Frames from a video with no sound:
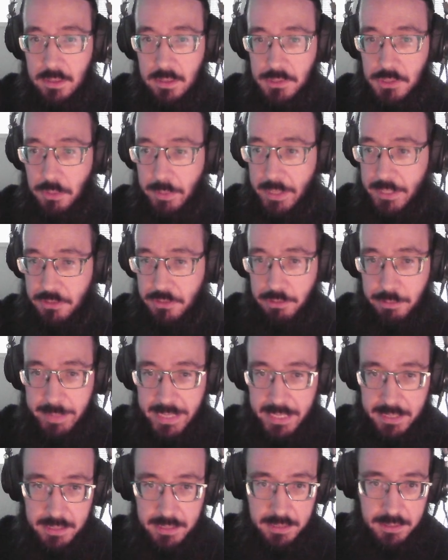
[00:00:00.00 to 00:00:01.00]
So enter the
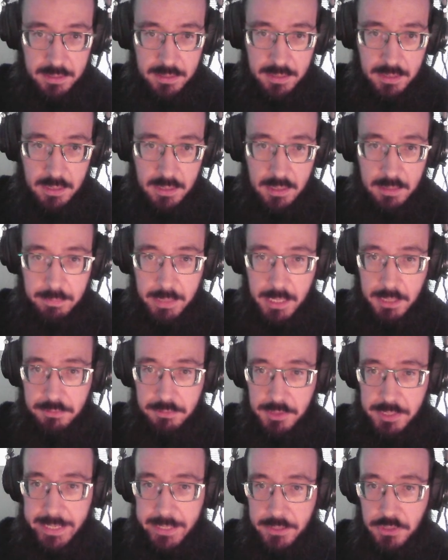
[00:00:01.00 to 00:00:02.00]
bank, make a
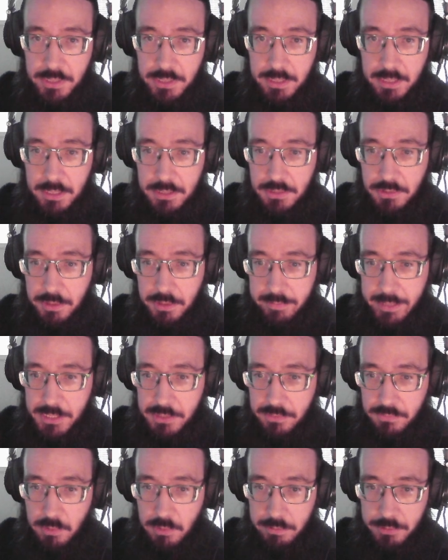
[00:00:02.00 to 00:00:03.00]
transaction, enter the
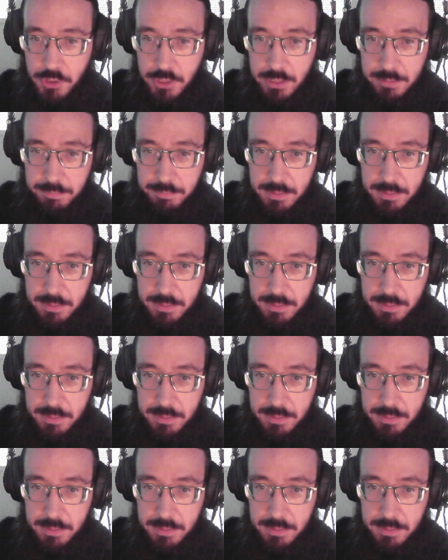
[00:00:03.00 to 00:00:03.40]
Rites of Rulership,